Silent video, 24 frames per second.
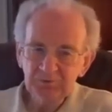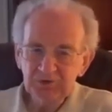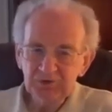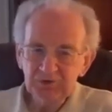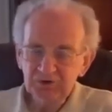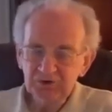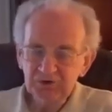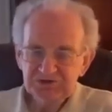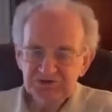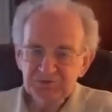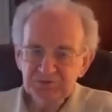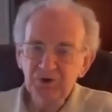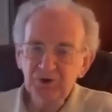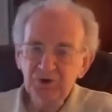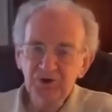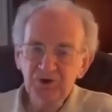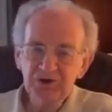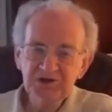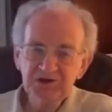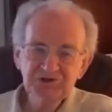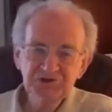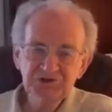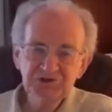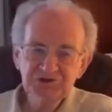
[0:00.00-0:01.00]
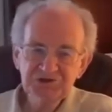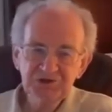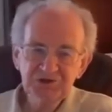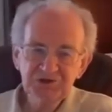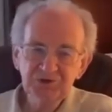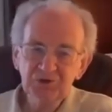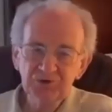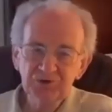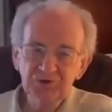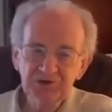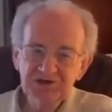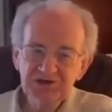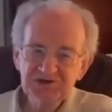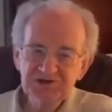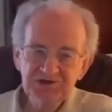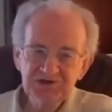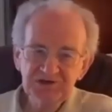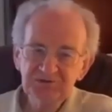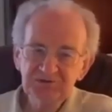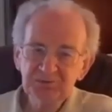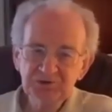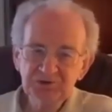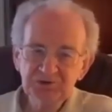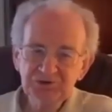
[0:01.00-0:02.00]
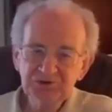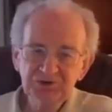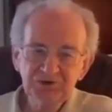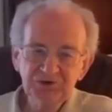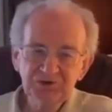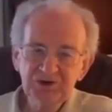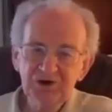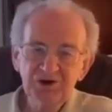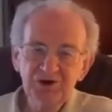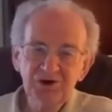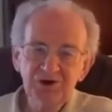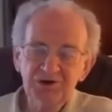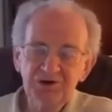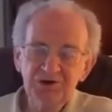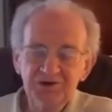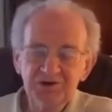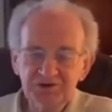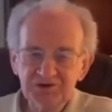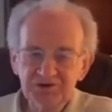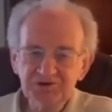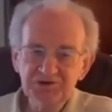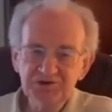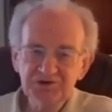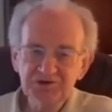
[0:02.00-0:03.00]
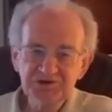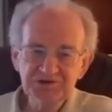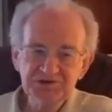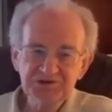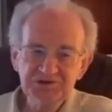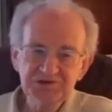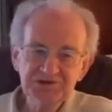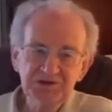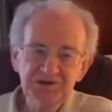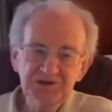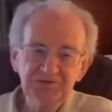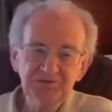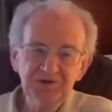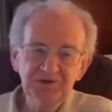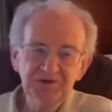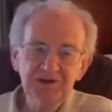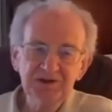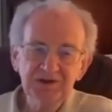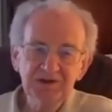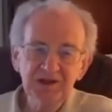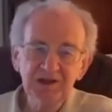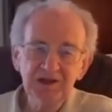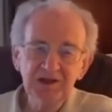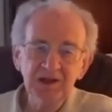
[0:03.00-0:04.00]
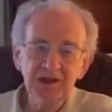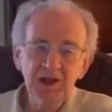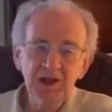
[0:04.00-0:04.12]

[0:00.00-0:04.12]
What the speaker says: small issues. You don't necessarily have to put your car into the trust and stuff like that.